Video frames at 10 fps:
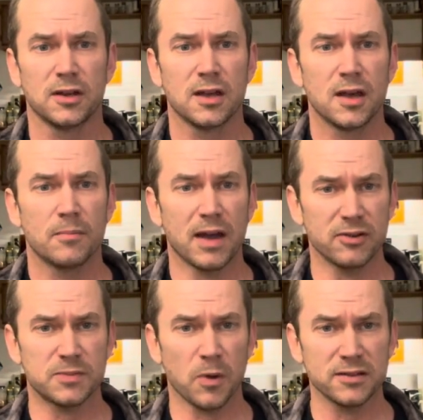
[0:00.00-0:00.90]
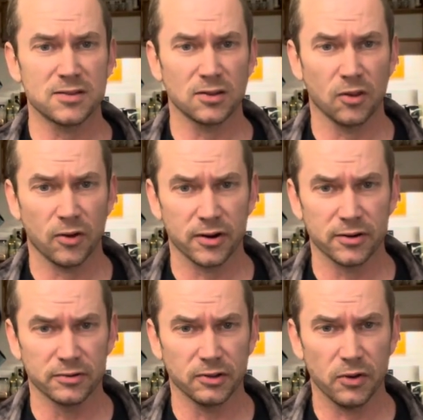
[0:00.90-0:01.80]
My response to the
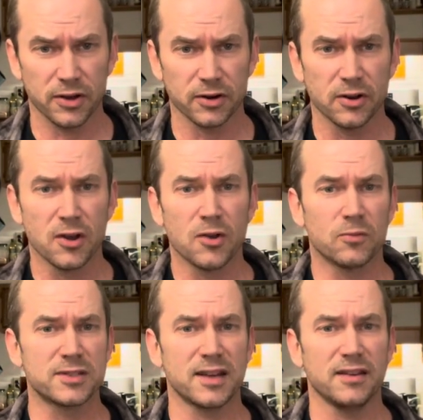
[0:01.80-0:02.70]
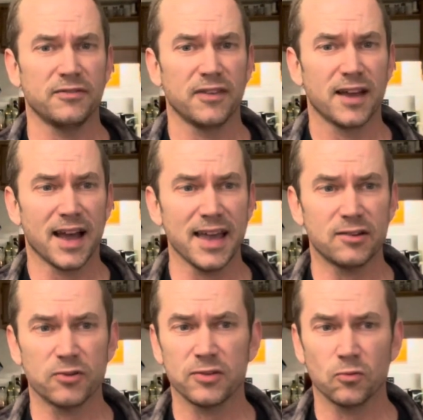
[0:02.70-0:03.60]
lawyer was that if I had
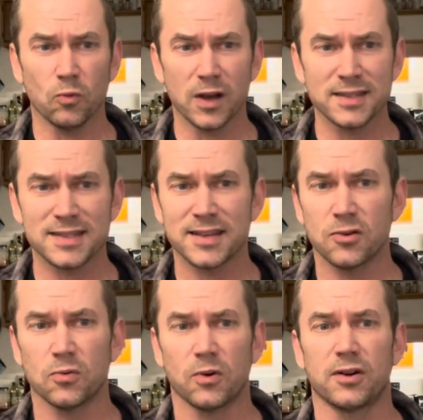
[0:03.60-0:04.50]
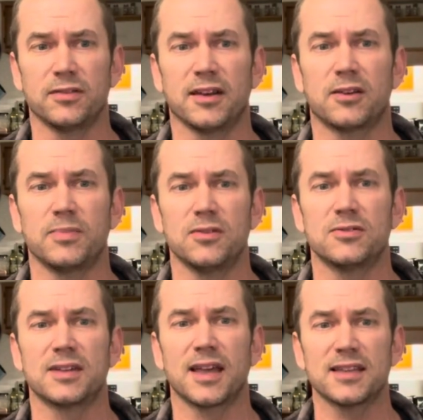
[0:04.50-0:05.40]
written one single word that could be
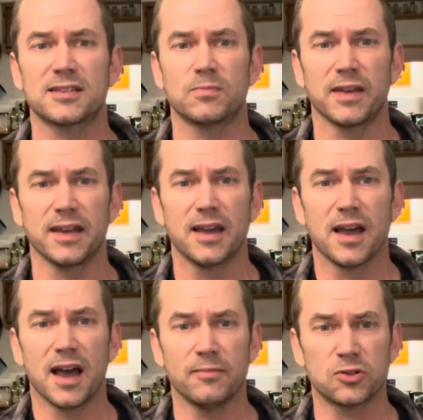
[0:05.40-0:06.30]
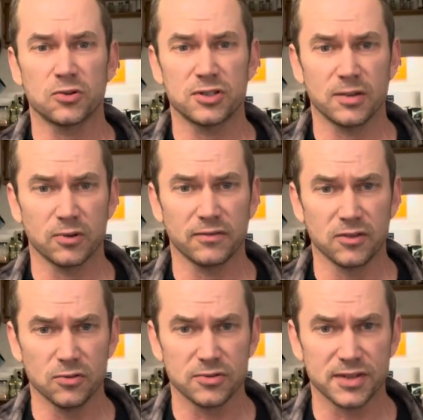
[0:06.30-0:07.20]
used against me, I'm sure she would have
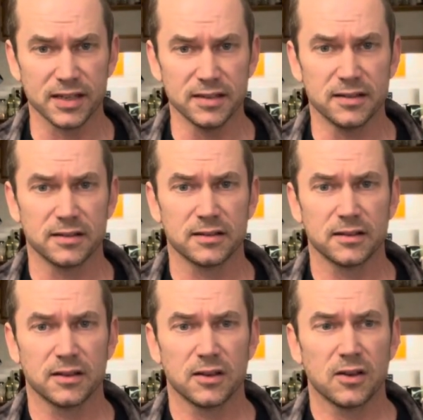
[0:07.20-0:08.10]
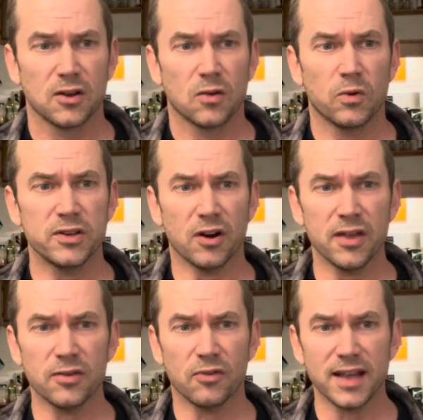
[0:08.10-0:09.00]
used it. When you're on
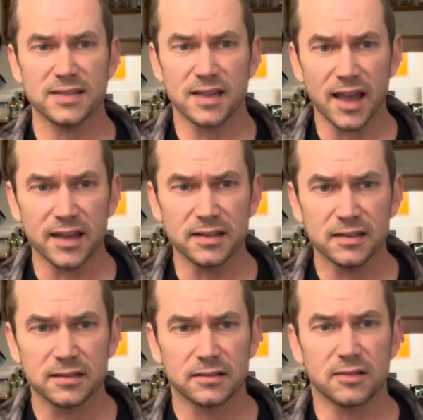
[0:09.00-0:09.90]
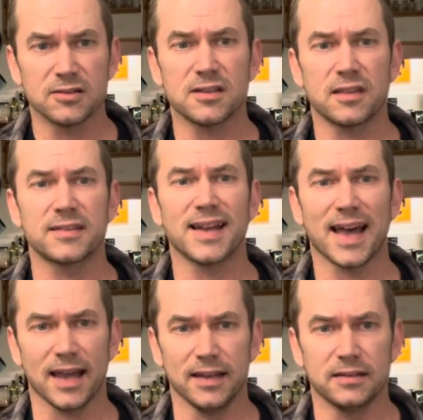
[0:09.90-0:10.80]
the right side, there is nothing to hide.